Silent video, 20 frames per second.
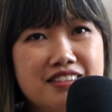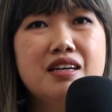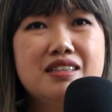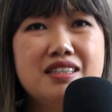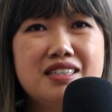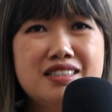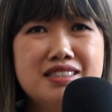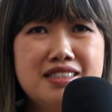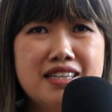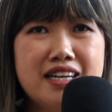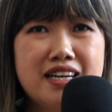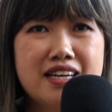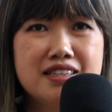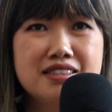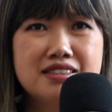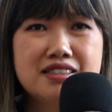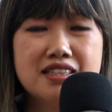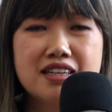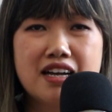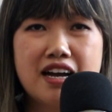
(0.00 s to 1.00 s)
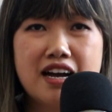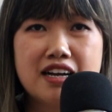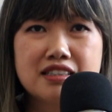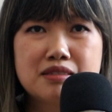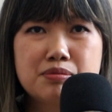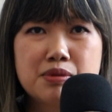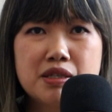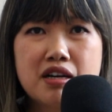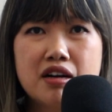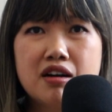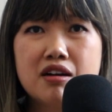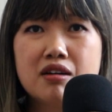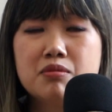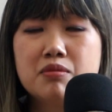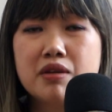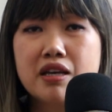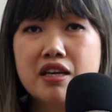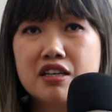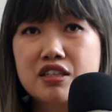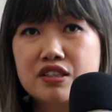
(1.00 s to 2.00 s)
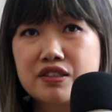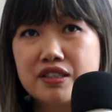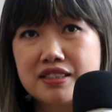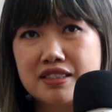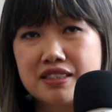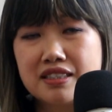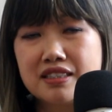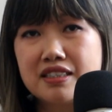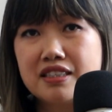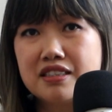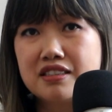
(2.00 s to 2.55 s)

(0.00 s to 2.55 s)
These days, it has become increasingly